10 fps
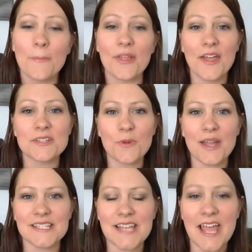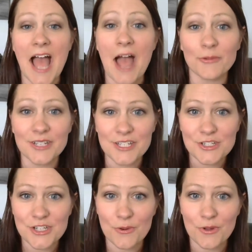But that's why today I wanted to
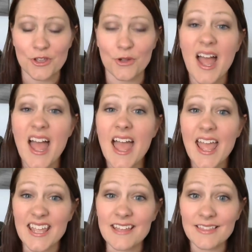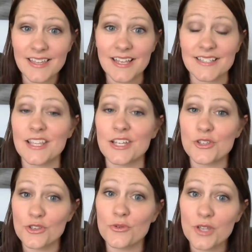share with you eight things
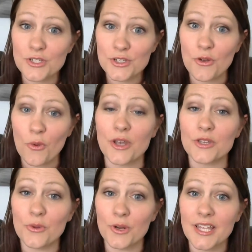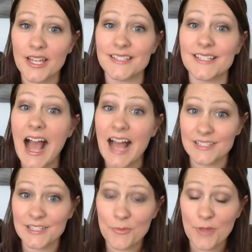that you can do when your kid's
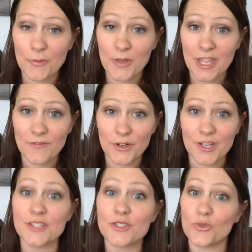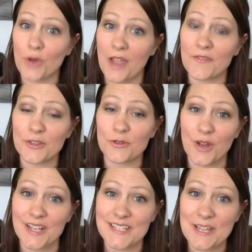constant bad behavior is driving you
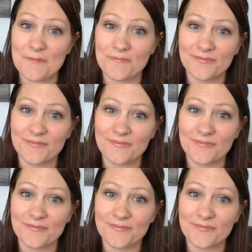crazy.